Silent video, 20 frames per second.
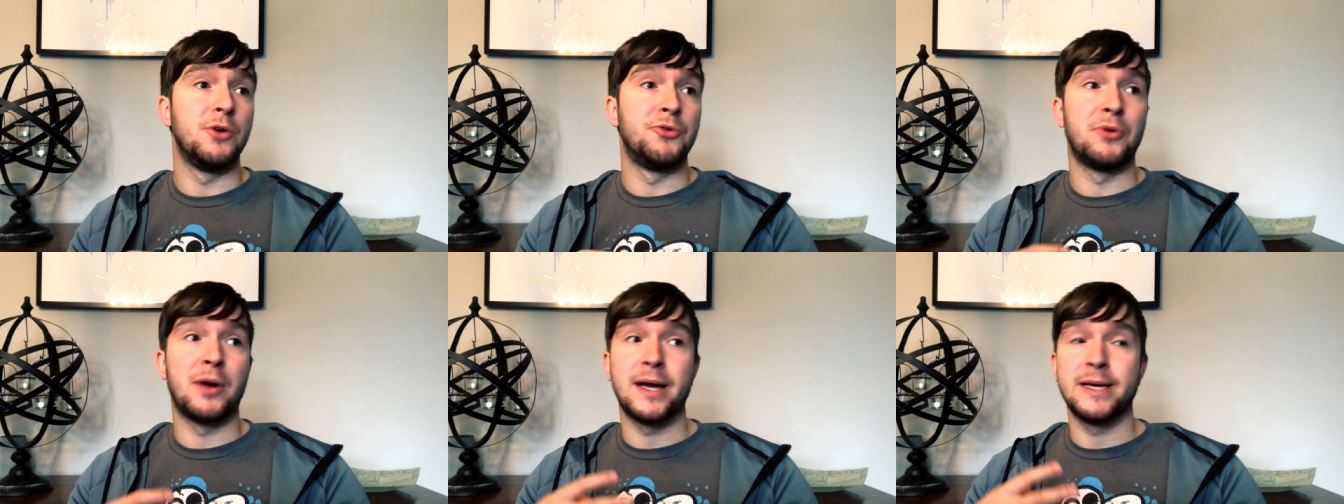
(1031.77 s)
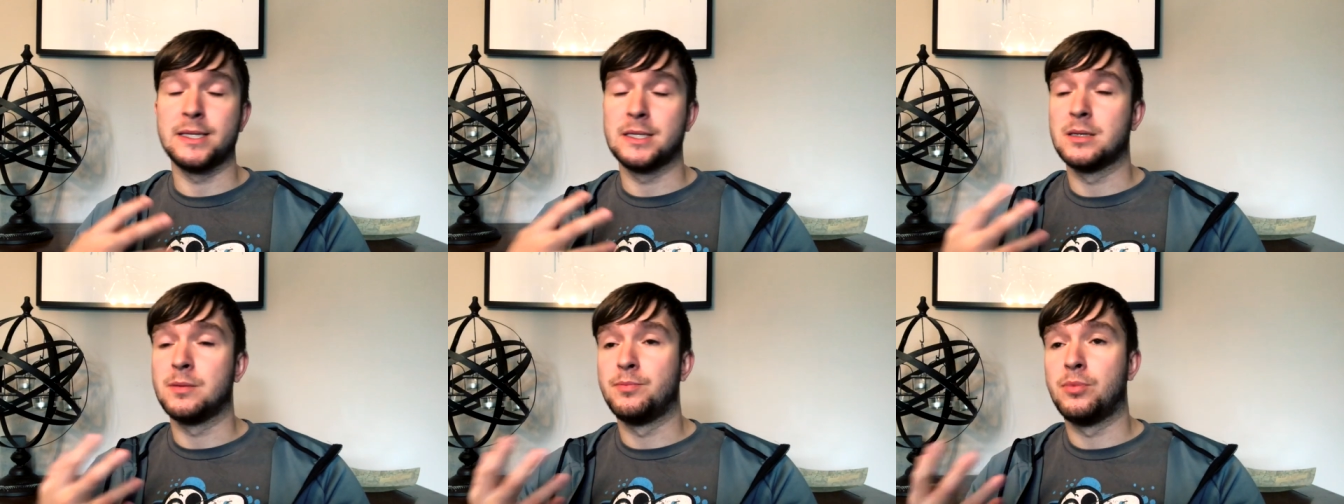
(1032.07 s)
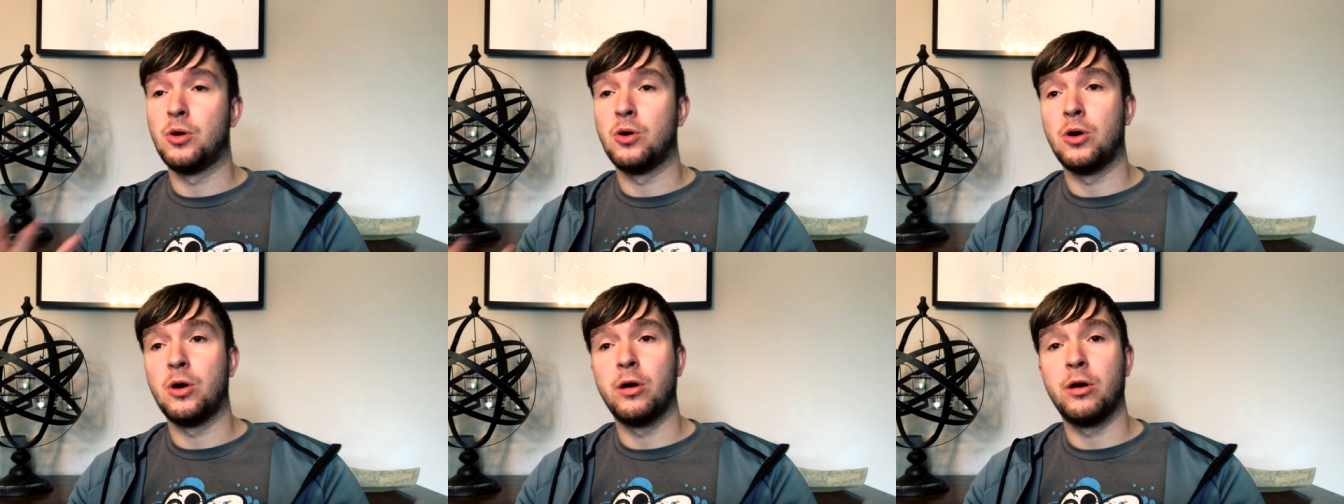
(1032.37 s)
the right
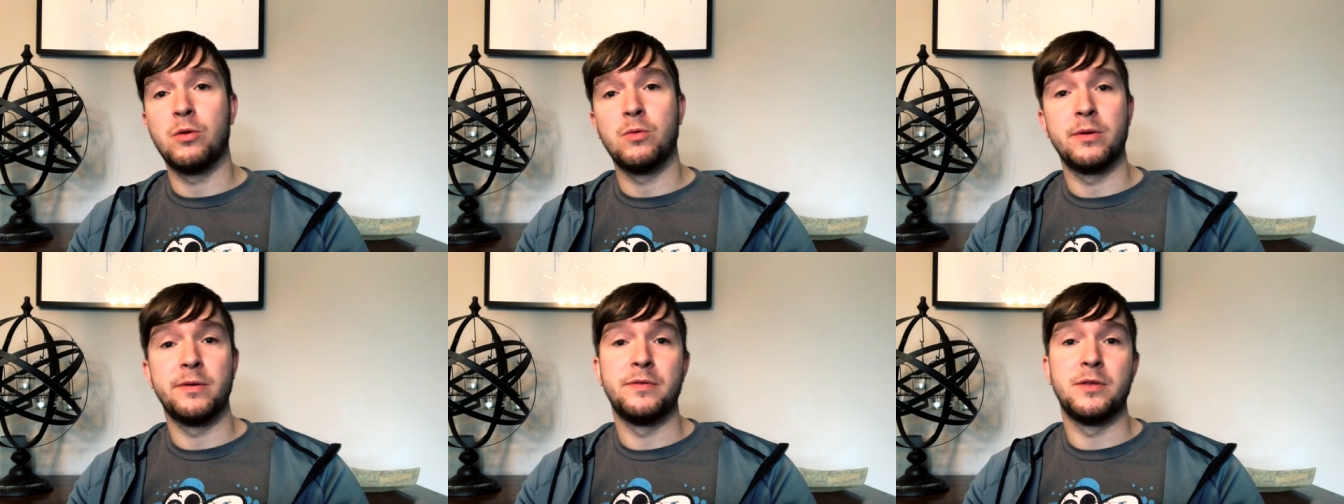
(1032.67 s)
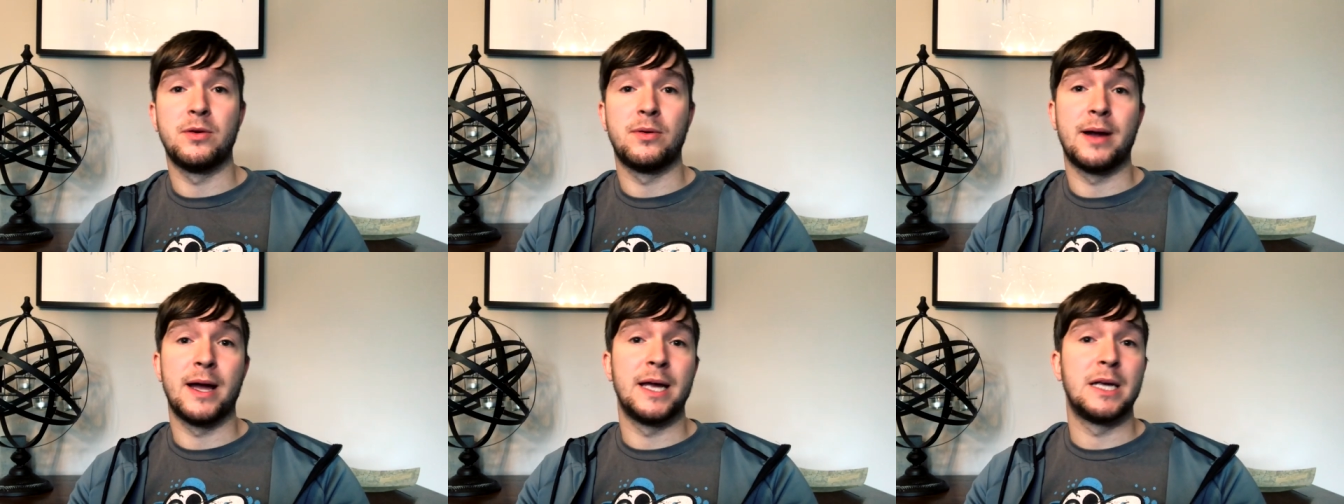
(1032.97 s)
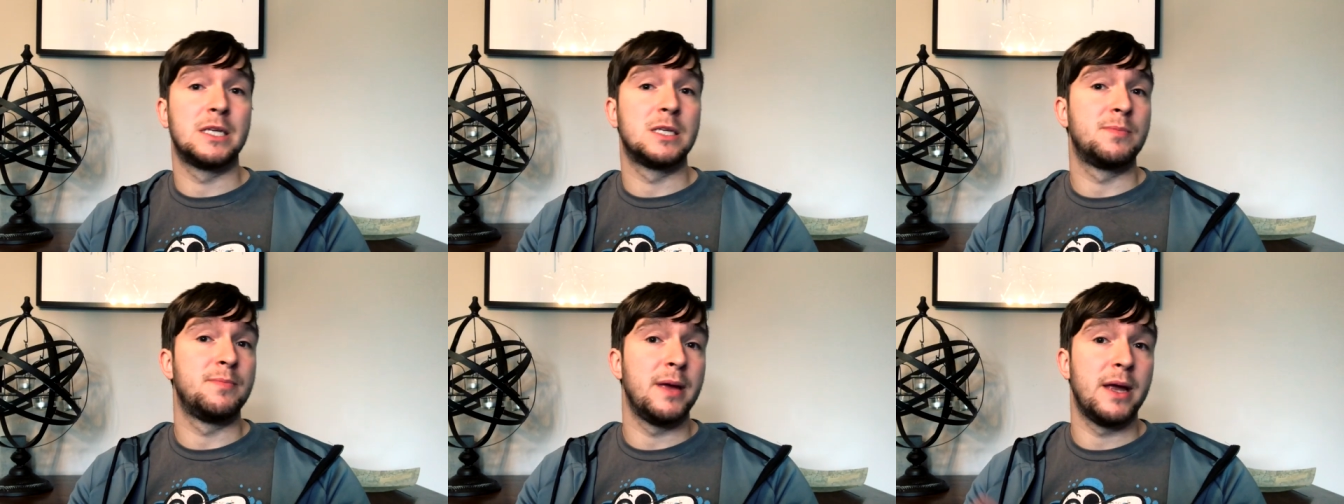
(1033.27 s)
support, with the right
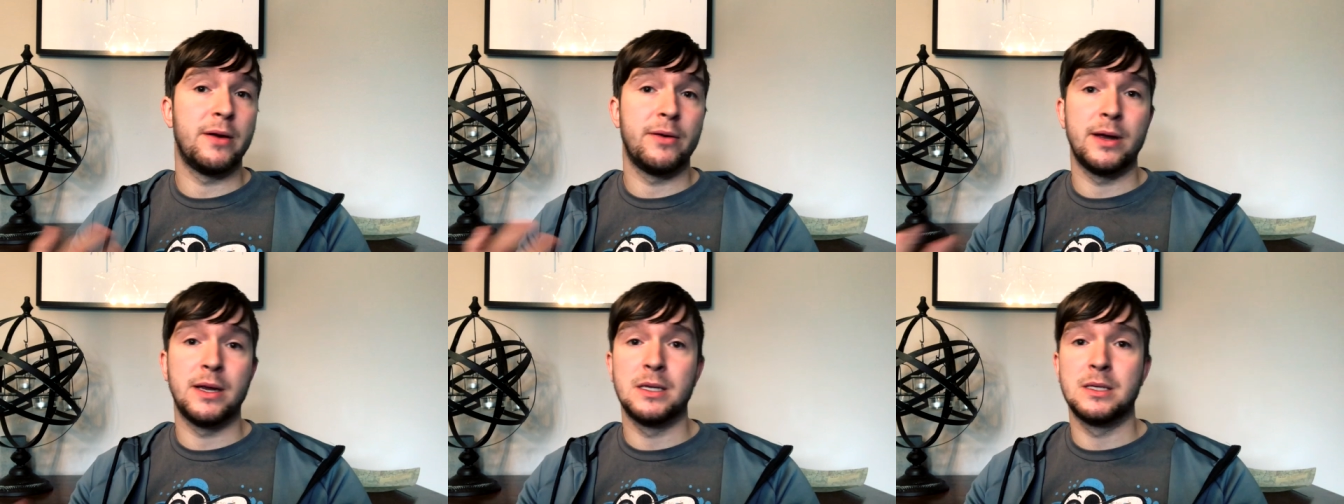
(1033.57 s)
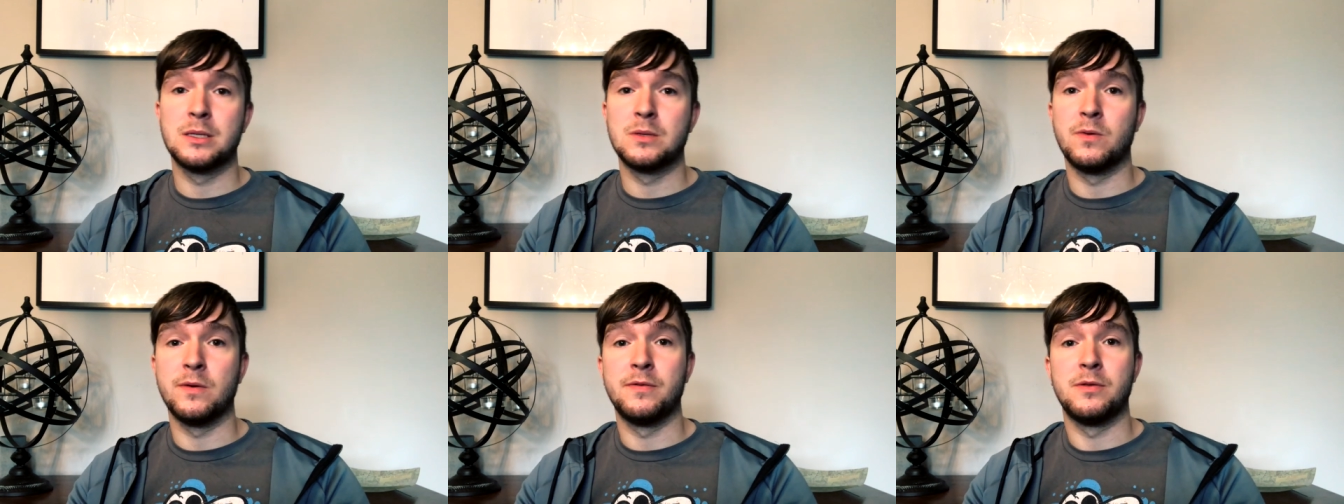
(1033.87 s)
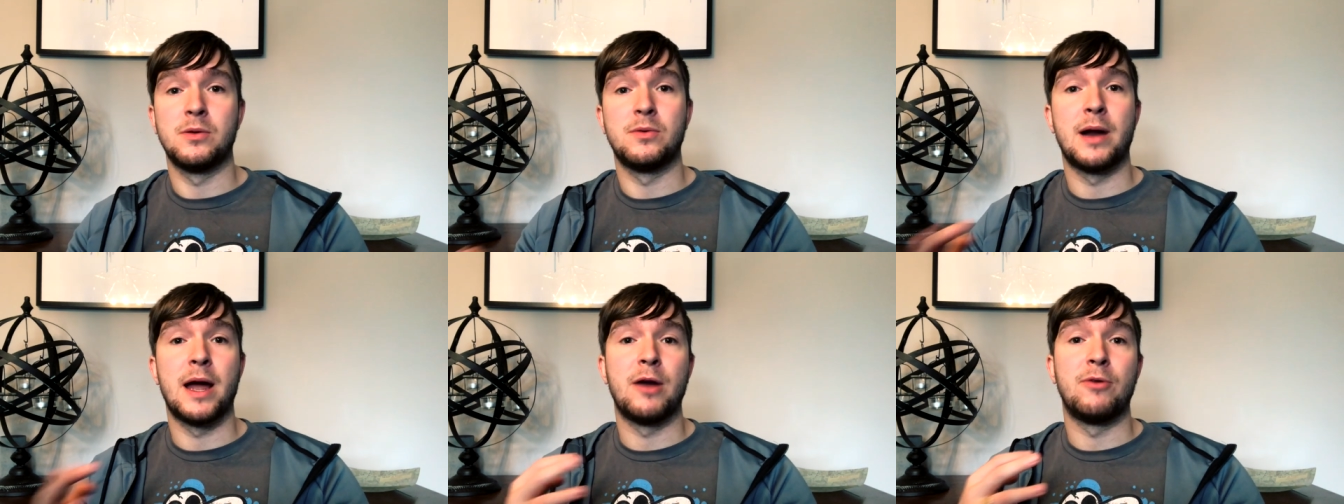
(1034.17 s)
experience, with
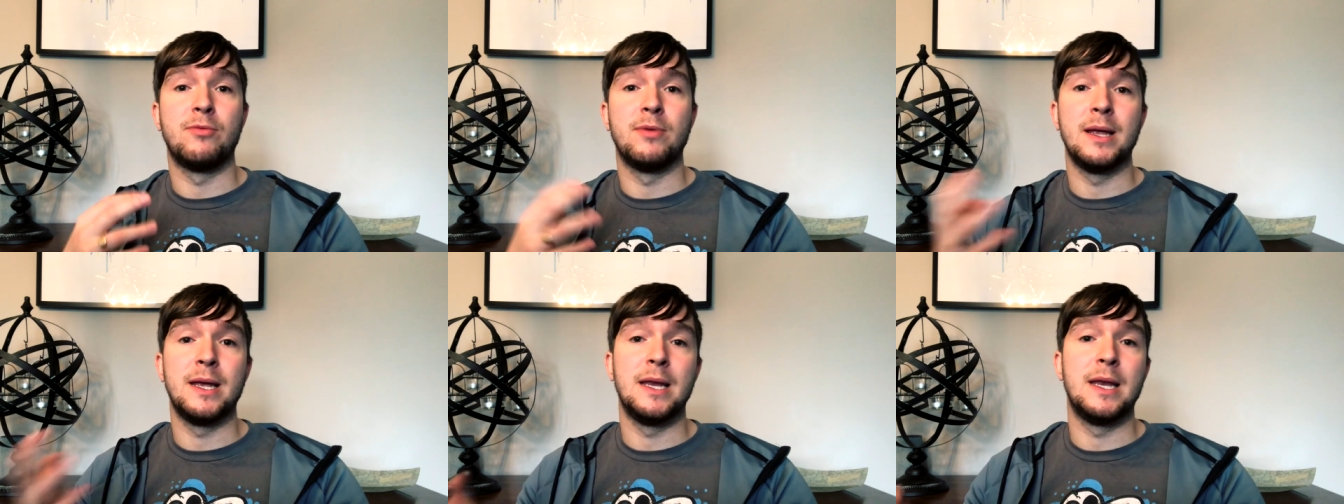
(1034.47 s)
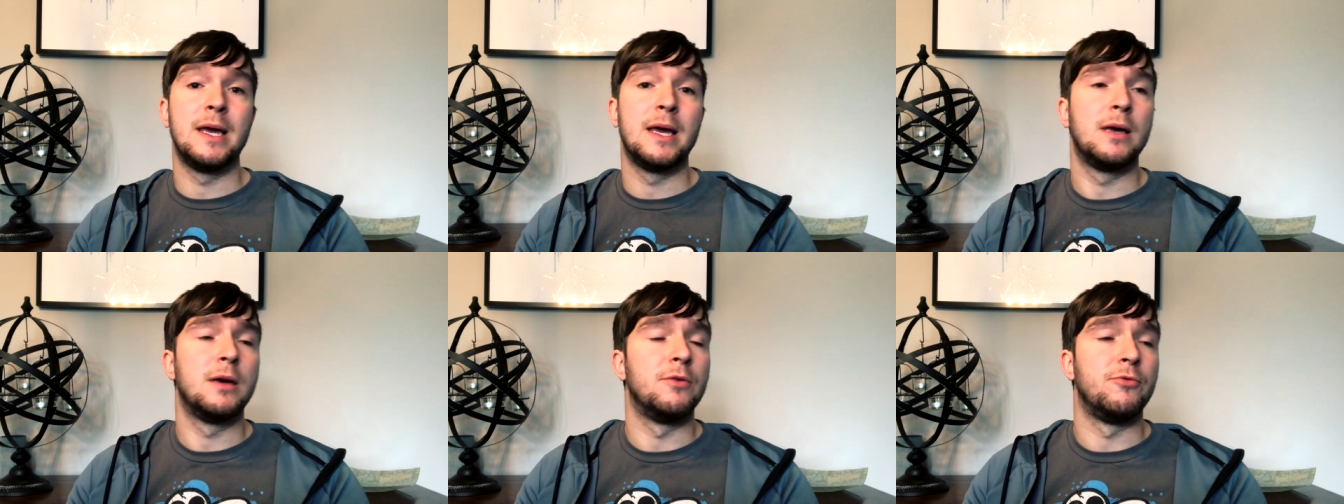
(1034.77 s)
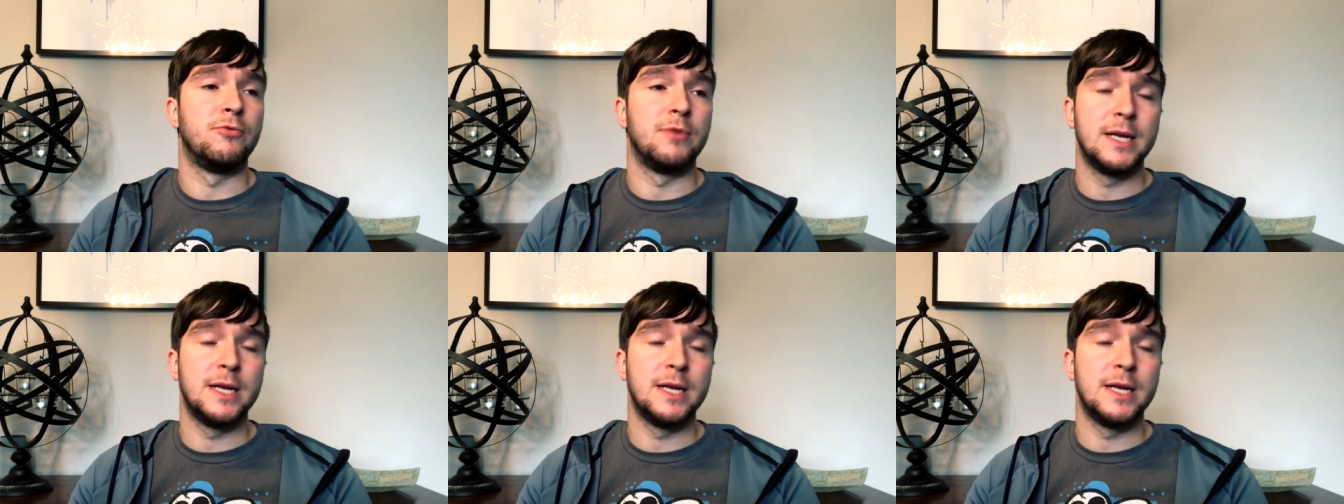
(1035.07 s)
the right reading and